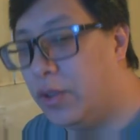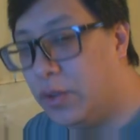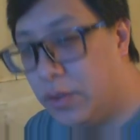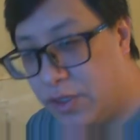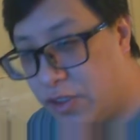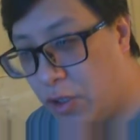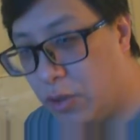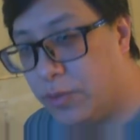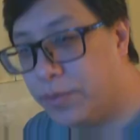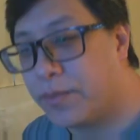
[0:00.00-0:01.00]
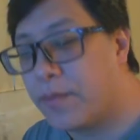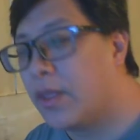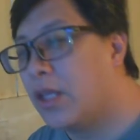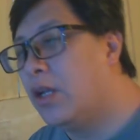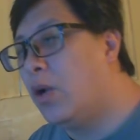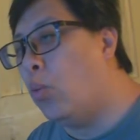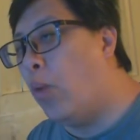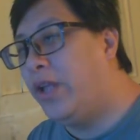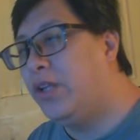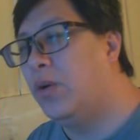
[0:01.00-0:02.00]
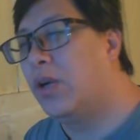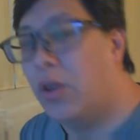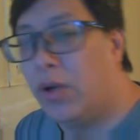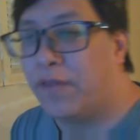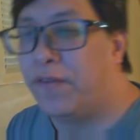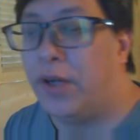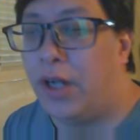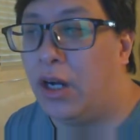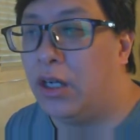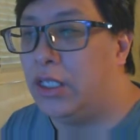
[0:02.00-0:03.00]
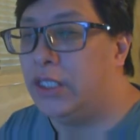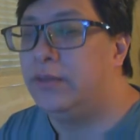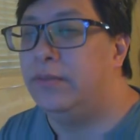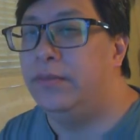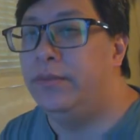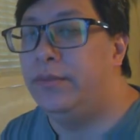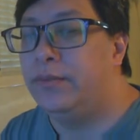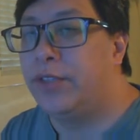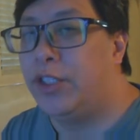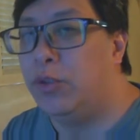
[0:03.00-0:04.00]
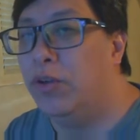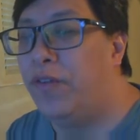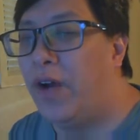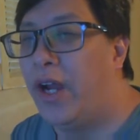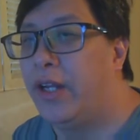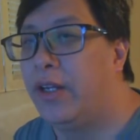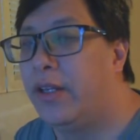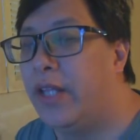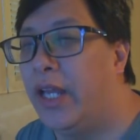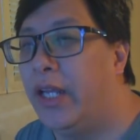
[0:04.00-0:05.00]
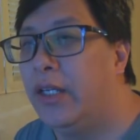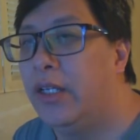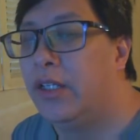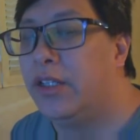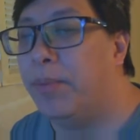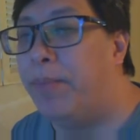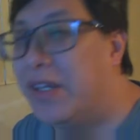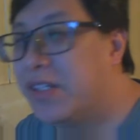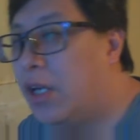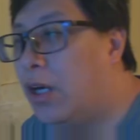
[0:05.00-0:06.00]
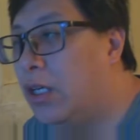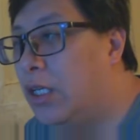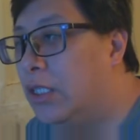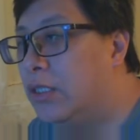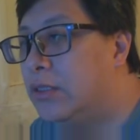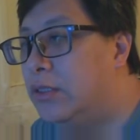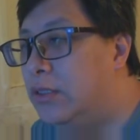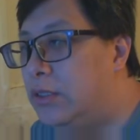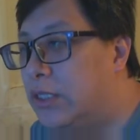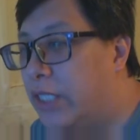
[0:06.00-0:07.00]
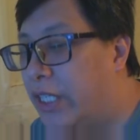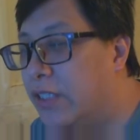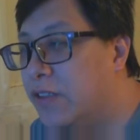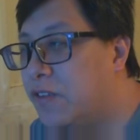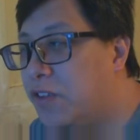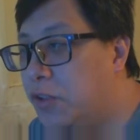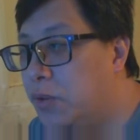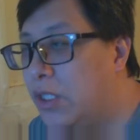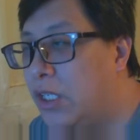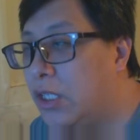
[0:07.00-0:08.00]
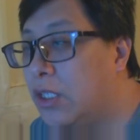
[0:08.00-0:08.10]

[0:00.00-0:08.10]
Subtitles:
So, when you are going for an Ara, you will find that the best Ara is Unity.